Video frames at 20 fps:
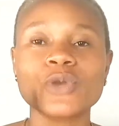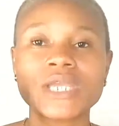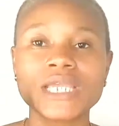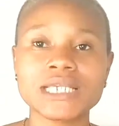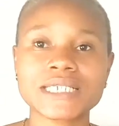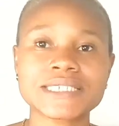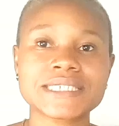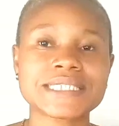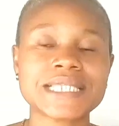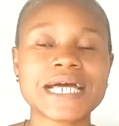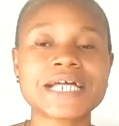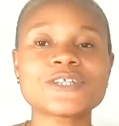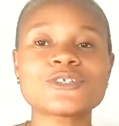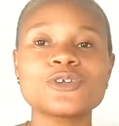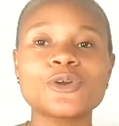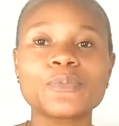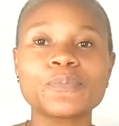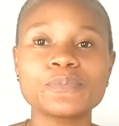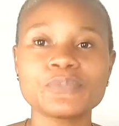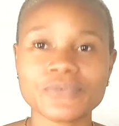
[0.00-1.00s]
kickstart
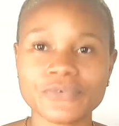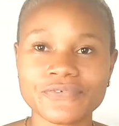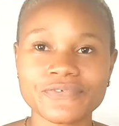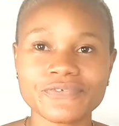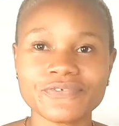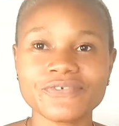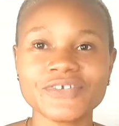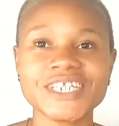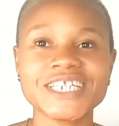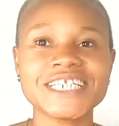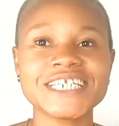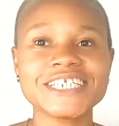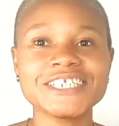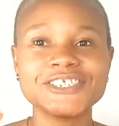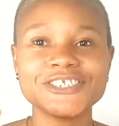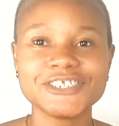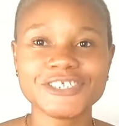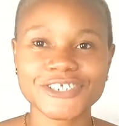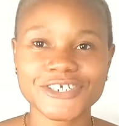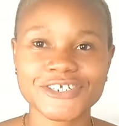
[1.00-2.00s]
your proofreading
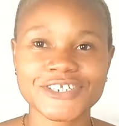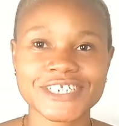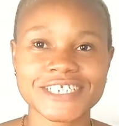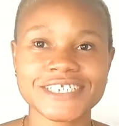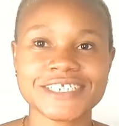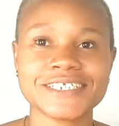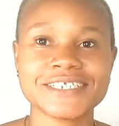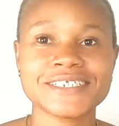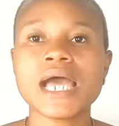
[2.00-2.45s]
journey.